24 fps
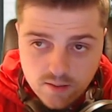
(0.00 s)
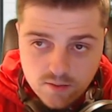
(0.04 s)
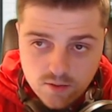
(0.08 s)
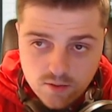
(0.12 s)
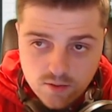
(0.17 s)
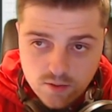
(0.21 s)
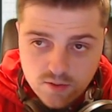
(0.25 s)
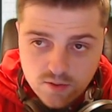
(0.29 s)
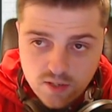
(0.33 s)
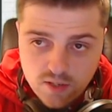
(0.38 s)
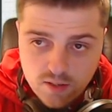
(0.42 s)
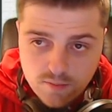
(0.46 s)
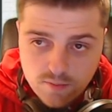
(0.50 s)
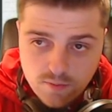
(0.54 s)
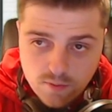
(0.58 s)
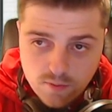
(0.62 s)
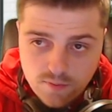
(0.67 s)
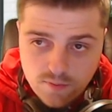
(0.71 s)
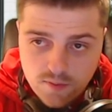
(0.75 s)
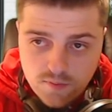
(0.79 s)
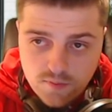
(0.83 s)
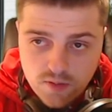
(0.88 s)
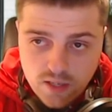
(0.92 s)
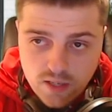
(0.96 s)
So
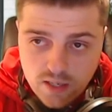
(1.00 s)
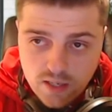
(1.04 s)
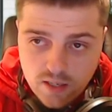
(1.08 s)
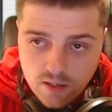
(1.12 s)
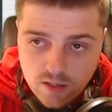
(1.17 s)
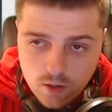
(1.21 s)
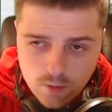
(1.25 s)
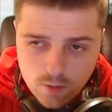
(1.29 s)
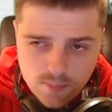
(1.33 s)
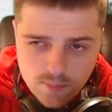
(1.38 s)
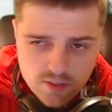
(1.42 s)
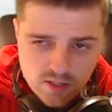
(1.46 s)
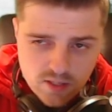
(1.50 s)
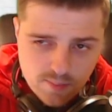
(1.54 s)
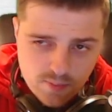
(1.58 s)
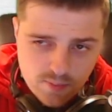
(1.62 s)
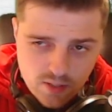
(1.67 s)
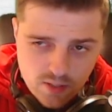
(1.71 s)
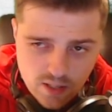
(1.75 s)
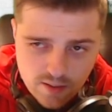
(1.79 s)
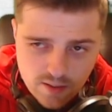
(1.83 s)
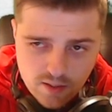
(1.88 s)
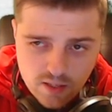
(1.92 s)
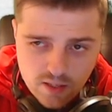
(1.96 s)
10:04:15, it opens up,
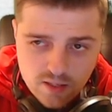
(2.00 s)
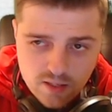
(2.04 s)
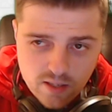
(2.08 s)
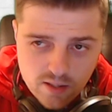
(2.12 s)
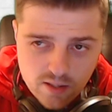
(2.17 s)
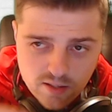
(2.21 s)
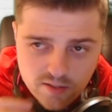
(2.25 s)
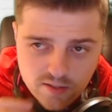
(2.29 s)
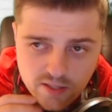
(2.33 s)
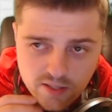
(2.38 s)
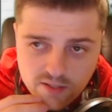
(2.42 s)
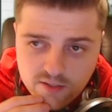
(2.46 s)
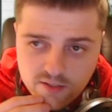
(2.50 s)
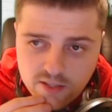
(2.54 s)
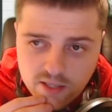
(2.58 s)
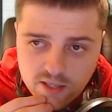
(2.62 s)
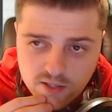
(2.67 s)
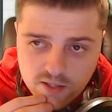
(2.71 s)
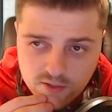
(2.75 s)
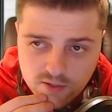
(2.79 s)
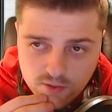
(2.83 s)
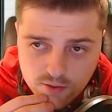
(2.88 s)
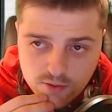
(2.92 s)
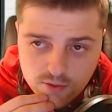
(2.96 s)
I think, another 10
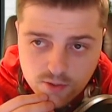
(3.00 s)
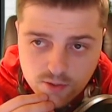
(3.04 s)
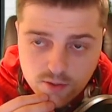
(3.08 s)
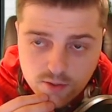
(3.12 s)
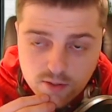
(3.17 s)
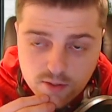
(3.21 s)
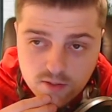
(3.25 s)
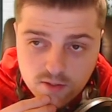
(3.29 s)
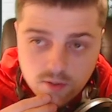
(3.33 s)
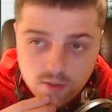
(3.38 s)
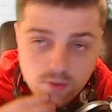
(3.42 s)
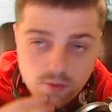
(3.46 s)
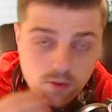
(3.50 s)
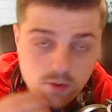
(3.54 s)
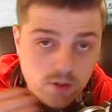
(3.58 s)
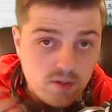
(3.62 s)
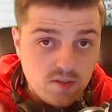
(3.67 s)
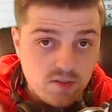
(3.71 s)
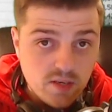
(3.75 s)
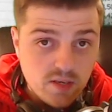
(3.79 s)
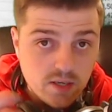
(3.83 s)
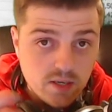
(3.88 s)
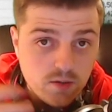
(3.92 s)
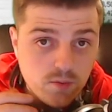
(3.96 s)
seconds or so. There's a
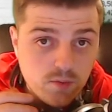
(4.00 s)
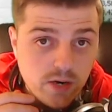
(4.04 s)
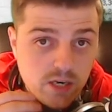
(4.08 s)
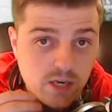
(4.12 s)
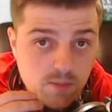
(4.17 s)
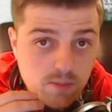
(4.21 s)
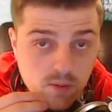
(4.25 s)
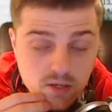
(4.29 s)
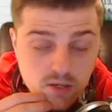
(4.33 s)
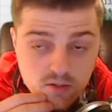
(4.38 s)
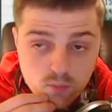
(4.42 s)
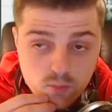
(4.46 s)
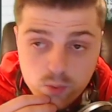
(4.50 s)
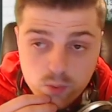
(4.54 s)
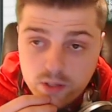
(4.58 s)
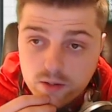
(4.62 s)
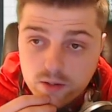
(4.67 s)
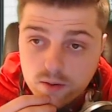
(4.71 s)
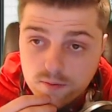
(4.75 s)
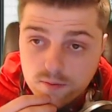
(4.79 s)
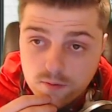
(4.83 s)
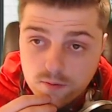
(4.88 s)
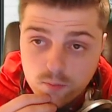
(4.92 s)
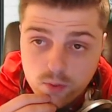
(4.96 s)
30-second randomized
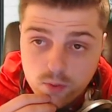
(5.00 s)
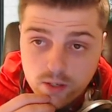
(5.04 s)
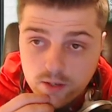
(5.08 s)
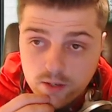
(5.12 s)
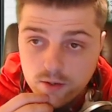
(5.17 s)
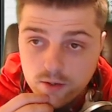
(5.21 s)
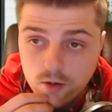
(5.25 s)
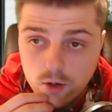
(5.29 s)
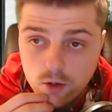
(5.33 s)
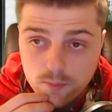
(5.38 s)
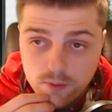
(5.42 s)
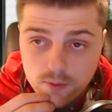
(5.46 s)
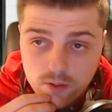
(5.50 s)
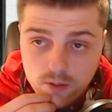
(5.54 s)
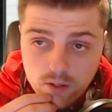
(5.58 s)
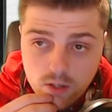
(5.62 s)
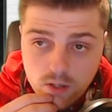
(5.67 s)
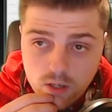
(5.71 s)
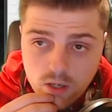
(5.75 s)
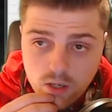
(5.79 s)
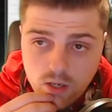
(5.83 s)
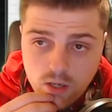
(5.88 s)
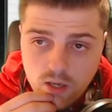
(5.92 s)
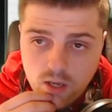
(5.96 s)
window from when it can open.
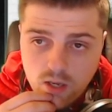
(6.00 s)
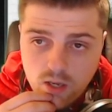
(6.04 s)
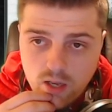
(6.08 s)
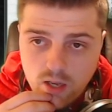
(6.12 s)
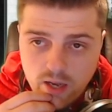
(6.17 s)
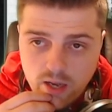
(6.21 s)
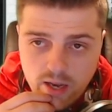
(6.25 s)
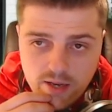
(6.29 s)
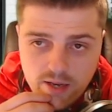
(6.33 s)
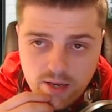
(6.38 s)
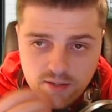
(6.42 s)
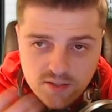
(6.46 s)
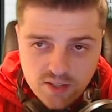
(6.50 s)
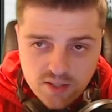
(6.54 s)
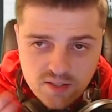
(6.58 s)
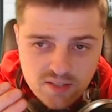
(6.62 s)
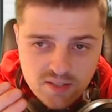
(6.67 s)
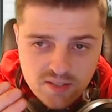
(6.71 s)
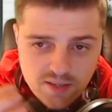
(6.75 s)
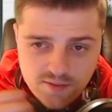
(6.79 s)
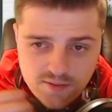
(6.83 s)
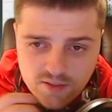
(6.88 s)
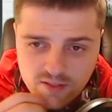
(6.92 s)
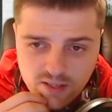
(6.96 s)
And you can see
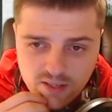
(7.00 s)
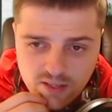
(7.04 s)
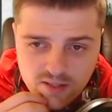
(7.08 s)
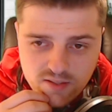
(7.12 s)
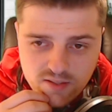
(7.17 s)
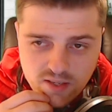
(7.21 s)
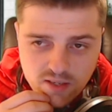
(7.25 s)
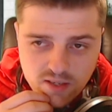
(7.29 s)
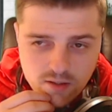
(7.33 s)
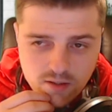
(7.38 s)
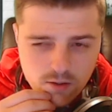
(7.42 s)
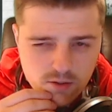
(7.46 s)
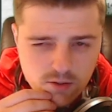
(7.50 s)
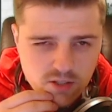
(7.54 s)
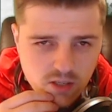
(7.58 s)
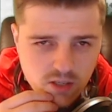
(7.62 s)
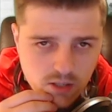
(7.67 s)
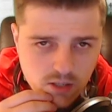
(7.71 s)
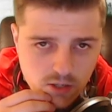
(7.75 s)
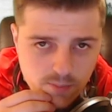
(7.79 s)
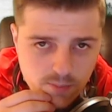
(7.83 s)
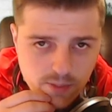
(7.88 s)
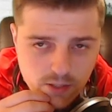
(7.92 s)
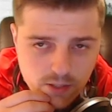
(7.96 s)
7 cents, looks a
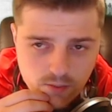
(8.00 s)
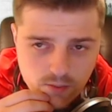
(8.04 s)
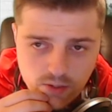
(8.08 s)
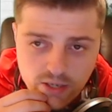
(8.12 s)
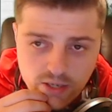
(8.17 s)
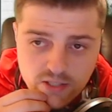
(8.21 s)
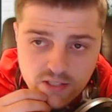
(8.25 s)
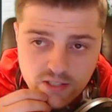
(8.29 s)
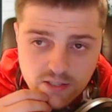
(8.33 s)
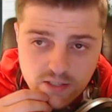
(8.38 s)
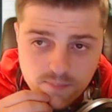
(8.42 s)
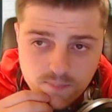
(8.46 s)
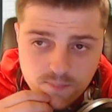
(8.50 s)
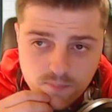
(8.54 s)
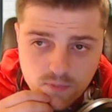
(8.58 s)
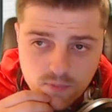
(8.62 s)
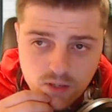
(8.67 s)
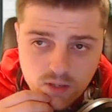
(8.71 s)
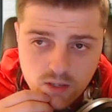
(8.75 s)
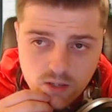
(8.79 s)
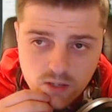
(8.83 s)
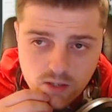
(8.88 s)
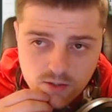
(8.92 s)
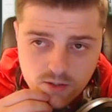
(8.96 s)
little bit crazy.
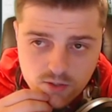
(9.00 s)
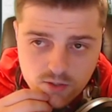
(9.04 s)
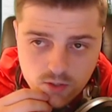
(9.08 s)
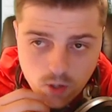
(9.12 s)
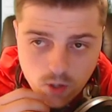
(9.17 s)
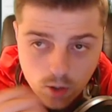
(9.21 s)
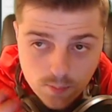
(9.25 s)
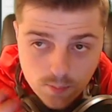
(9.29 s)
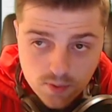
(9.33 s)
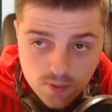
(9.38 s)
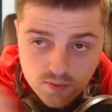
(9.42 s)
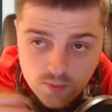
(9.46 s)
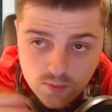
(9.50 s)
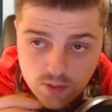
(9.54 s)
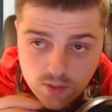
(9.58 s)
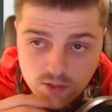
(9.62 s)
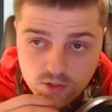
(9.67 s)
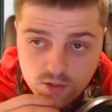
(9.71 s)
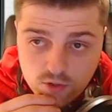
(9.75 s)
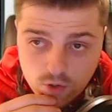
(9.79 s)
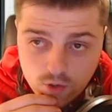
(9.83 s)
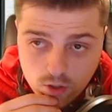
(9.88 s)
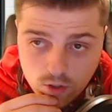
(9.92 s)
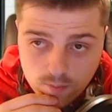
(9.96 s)
So it opens with a
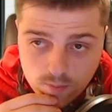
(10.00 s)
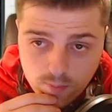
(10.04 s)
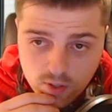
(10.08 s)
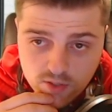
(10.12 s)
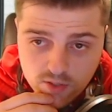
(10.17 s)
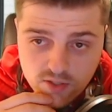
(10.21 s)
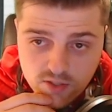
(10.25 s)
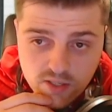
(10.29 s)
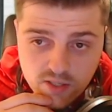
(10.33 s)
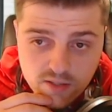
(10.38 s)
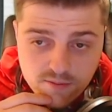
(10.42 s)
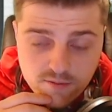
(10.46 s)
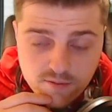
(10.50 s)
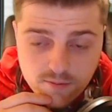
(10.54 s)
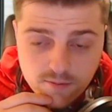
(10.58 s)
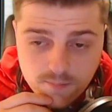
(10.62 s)
strong positive.